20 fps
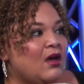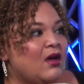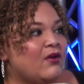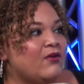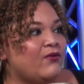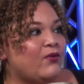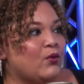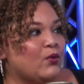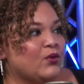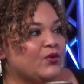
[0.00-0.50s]

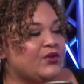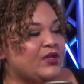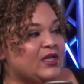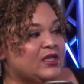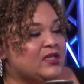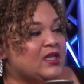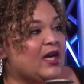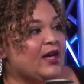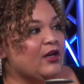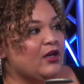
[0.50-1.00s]
for the
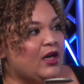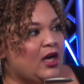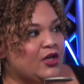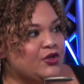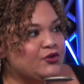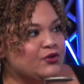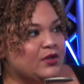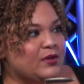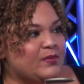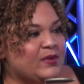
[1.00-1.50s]
entire
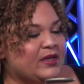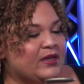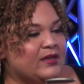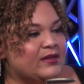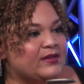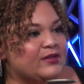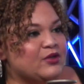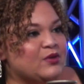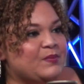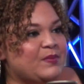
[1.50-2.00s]
country,
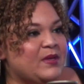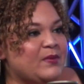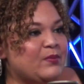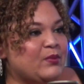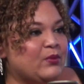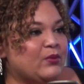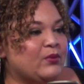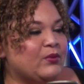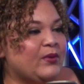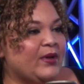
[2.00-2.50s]
because there's
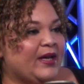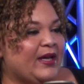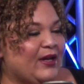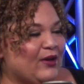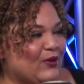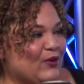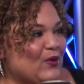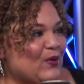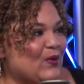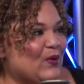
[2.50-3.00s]
people
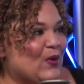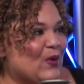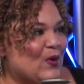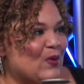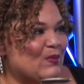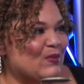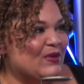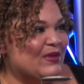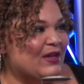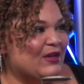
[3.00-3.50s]
here in
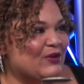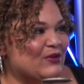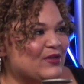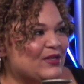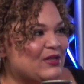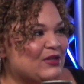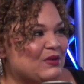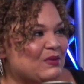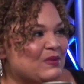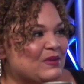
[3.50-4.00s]
Oklahoma that are
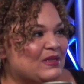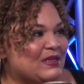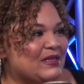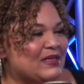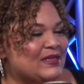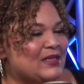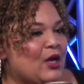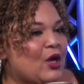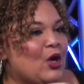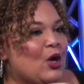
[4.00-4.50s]
dealing with
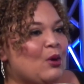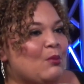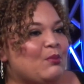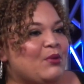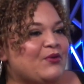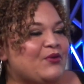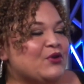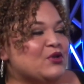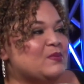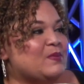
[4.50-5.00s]
this,
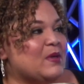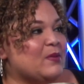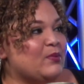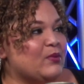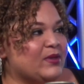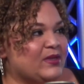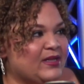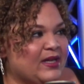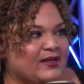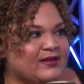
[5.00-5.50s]
but there's
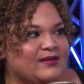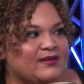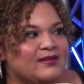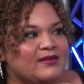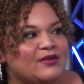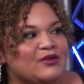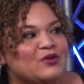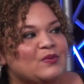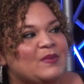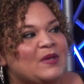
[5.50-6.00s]
people in Texas,
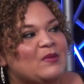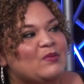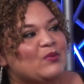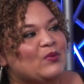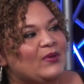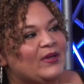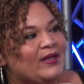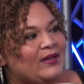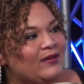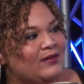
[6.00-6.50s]
there's
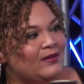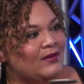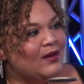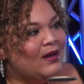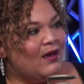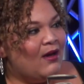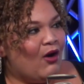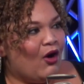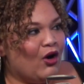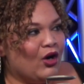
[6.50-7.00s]
people in
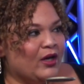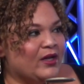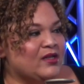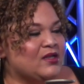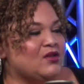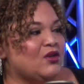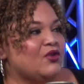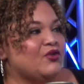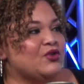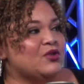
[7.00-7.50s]

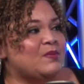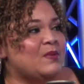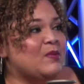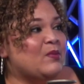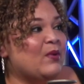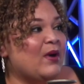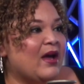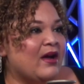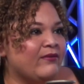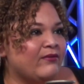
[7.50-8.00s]
Arkansas, there's
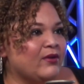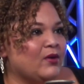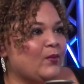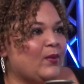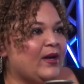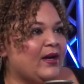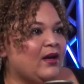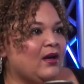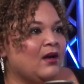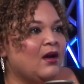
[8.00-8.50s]
people
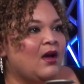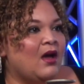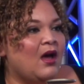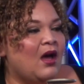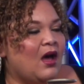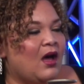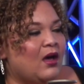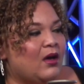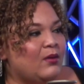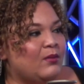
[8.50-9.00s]
everywhere
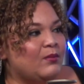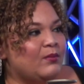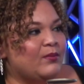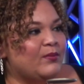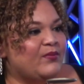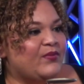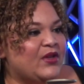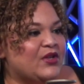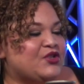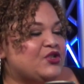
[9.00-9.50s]

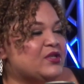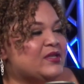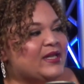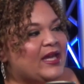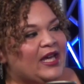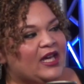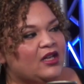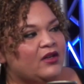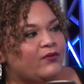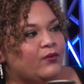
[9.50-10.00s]
that just
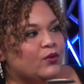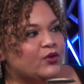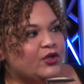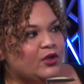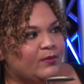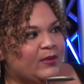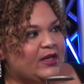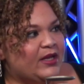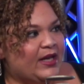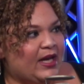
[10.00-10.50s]
can't afford
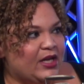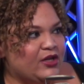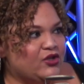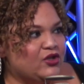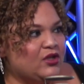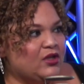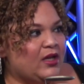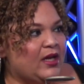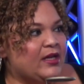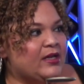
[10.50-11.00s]
their
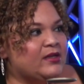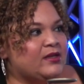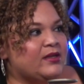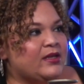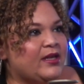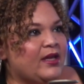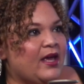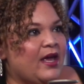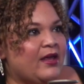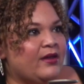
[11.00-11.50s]
medication.
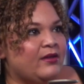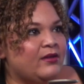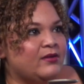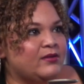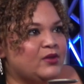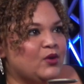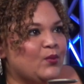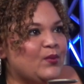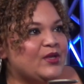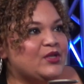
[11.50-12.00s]
And
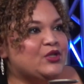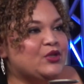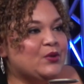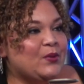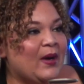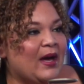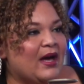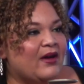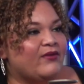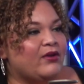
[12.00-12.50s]
so we do
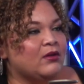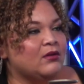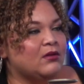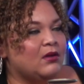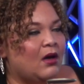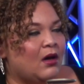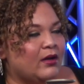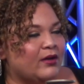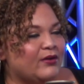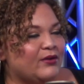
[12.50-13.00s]
have a
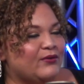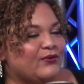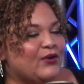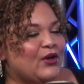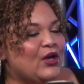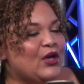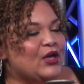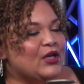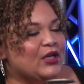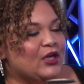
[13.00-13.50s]
lot of
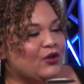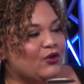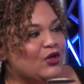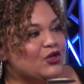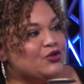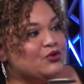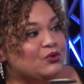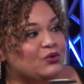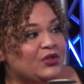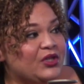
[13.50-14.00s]

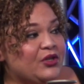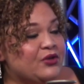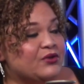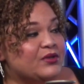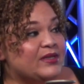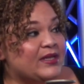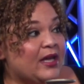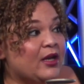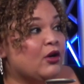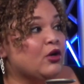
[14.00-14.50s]
congressional
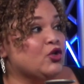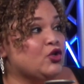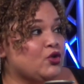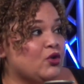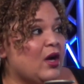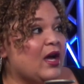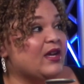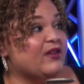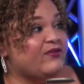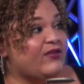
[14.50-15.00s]
leaders that are
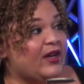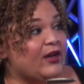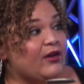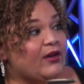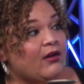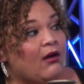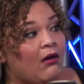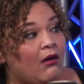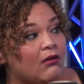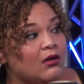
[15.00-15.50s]
trying
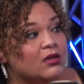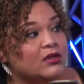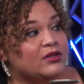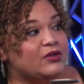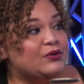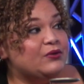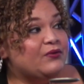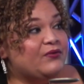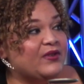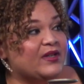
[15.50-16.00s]
very hard
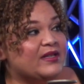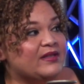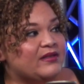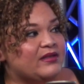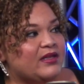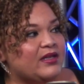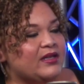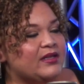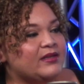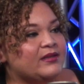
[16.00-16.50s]
to fix
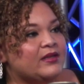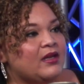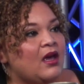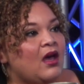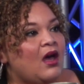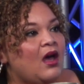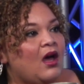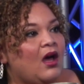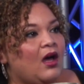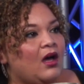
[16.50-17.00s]
this.
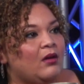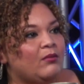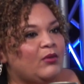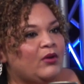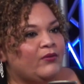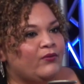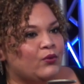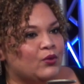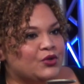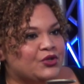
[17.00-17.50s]

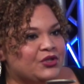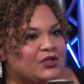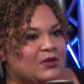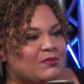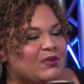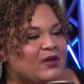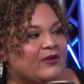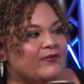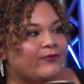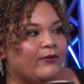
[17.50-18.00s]
Unfortunately,
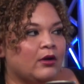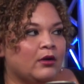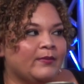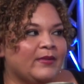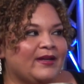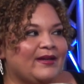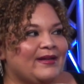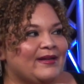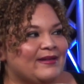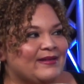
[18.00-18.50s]
Big
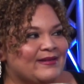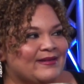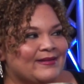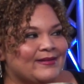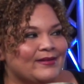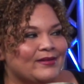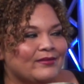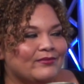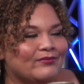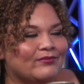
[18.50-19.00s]
Pharma
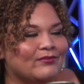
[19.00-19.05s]
is